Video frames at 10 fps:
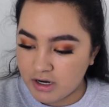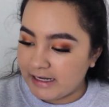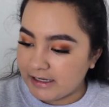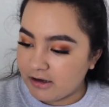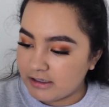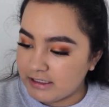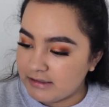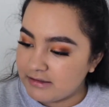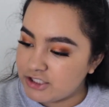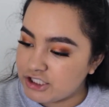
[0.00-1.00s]
and I got it
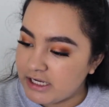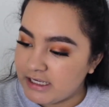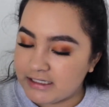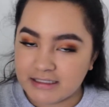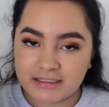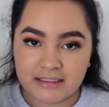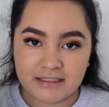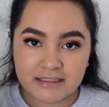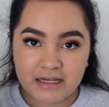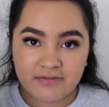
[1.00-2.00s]
in the shade
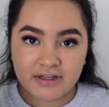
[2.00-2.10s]
C7.